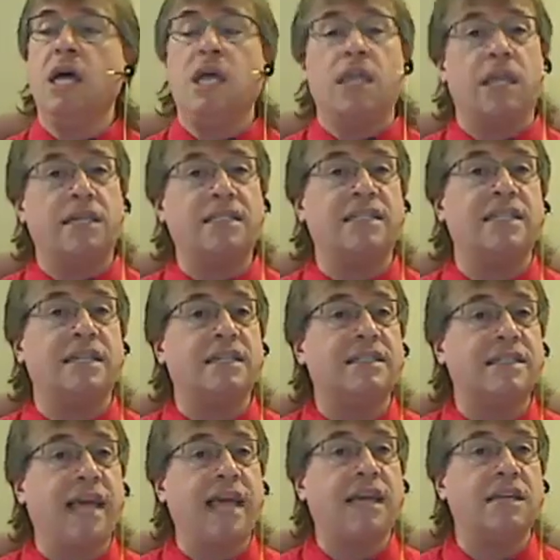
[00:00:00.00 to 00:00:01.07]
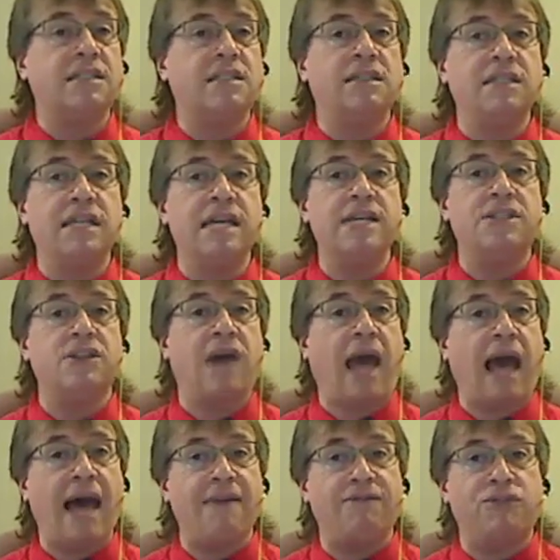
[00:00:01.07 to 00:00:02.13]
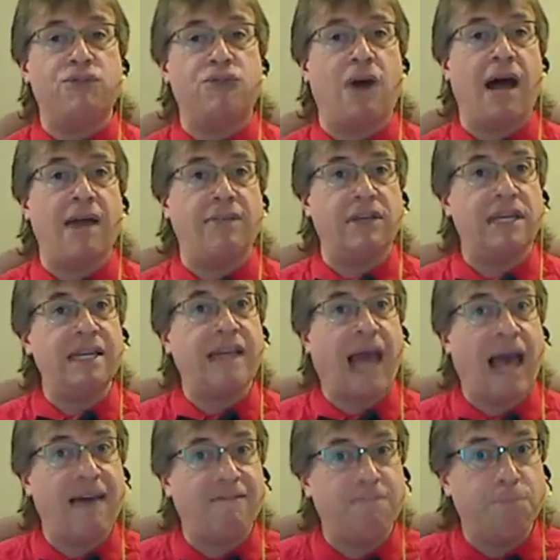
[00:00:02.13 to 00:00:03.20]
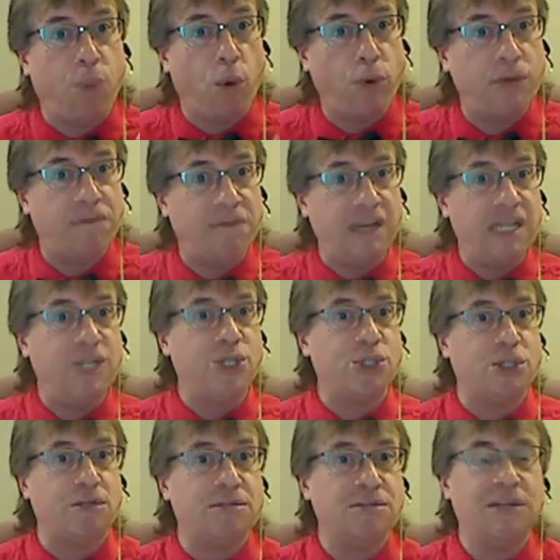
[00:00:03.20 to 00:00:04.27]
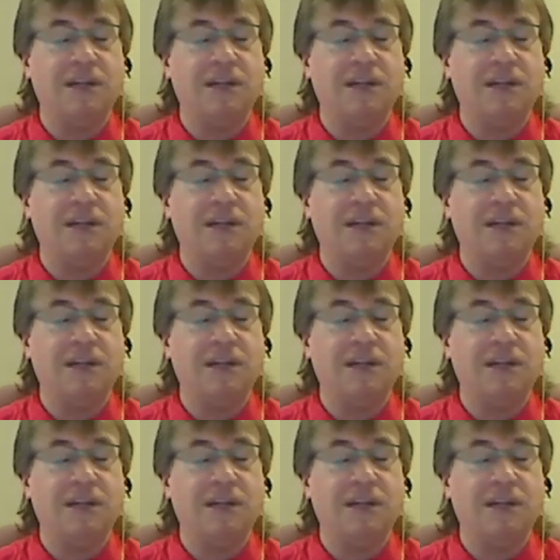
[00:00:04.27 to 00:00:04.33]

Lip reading: Second, you need to have drive. You need to have motivation.